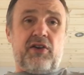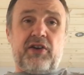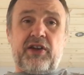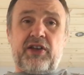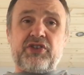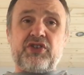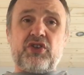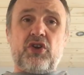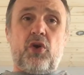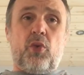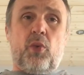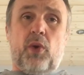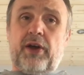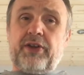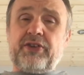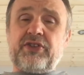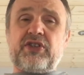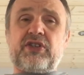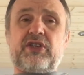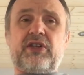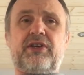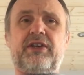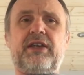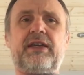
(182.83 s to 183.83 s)
And I saw one
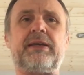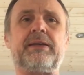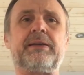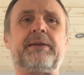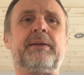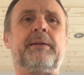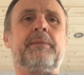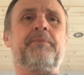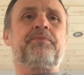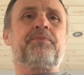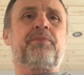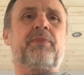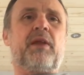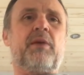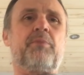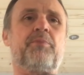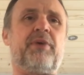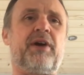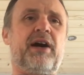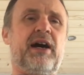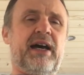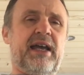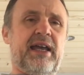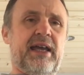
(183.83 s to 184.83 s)
study
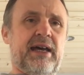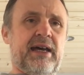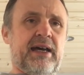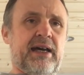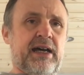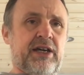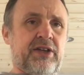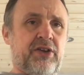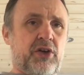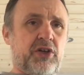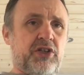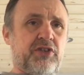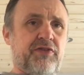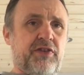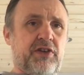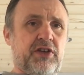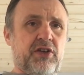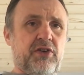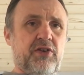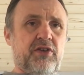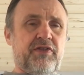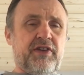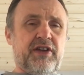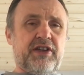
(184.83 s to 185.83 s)
by uh, an Oxford
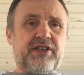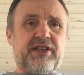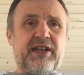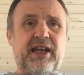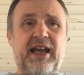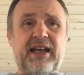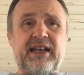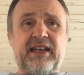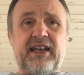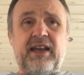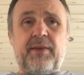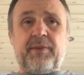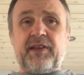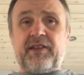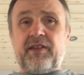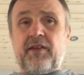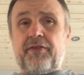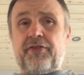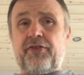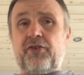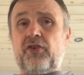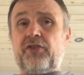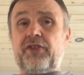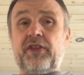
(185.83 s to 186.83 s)
University academic
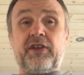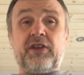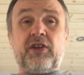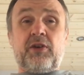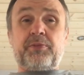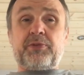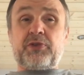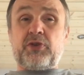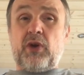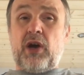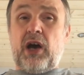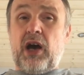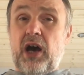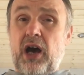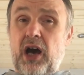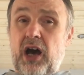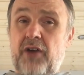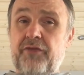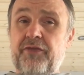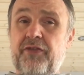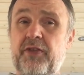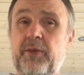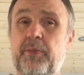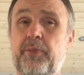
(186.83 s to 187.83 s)
that thought that up to a
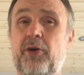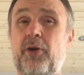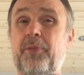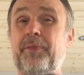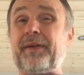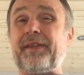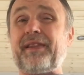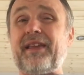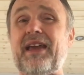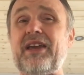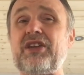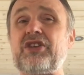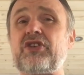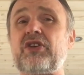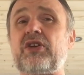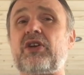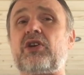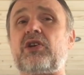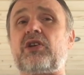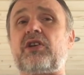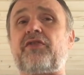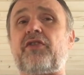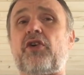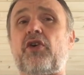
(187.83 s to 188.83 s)
half of the population
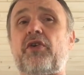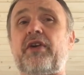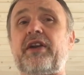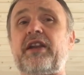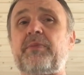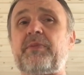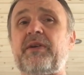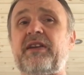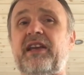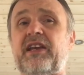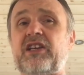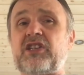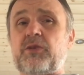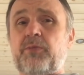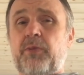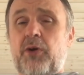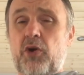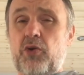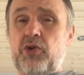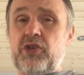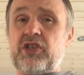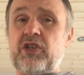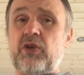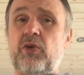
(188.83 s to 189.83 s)
could have already been
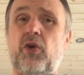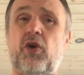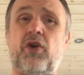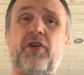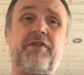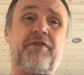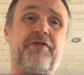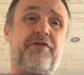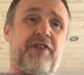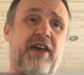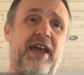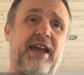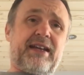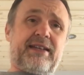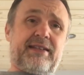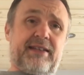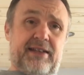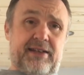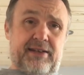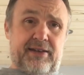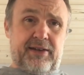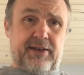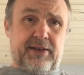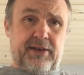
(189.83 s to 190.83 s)
exposed to or
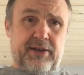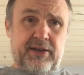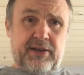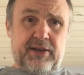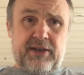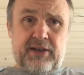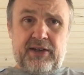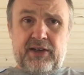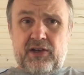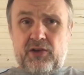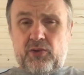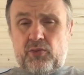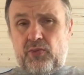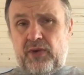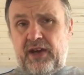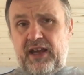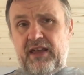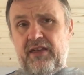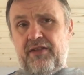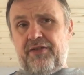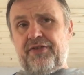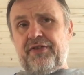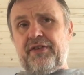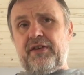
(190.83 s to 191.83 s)
infected
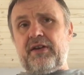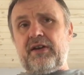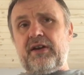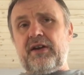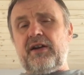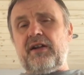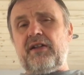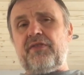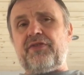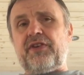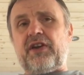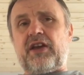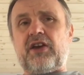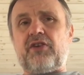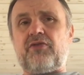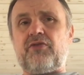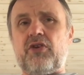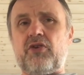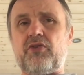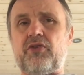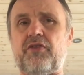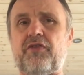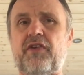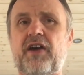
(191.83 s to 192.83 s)
with the
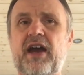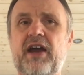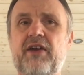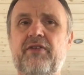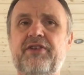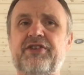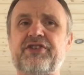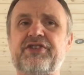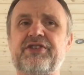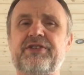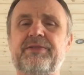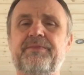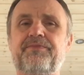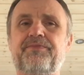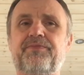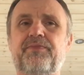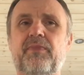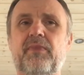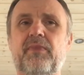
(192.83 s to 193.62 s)
coronavirus.